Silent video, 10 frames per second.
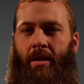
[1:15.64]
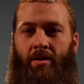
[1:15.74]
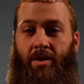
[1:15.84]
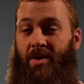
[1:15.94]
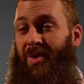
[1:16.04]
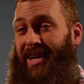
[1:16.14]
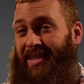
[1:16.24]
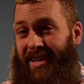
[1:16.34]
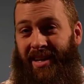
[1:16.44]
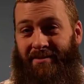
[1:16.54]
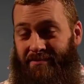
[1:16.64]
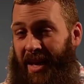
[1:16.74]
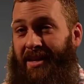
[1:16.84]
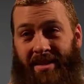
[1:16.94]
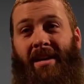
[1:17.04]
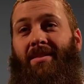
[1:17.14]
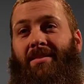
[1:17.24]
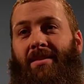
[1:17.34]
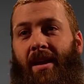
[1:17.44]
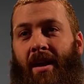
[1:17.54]
does their idea make
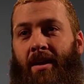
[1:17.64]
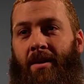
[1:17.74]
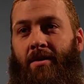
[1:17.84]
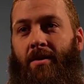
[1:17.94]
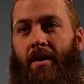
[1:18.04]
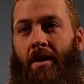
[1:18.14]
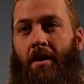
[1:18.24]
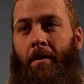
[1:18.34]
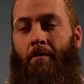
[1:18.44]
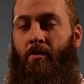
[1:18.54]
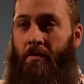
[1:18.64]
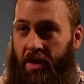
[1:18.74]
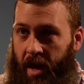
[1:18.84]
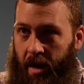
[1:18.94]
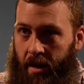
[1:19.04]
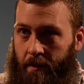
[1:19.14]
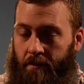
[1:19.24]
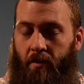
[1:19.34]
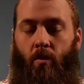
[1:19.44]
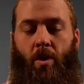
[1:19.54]
sense? And from there,
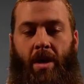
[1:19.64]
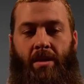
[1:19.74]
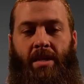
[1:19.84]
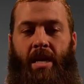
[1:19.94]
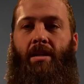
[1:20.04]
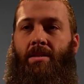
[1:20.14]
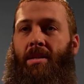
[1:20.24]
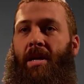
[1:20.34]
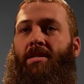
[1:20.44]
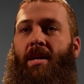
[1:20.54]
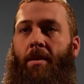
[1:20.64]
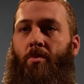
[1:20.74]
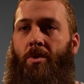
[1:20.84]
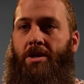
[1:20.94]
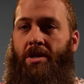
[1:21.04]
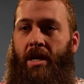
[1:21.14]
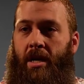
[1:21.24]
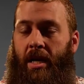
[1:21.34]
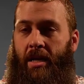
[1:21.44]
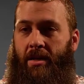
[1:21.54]
we can take it to the next step, which
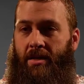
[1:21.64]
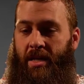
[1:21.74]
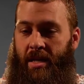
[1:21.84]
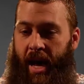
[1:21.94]
is the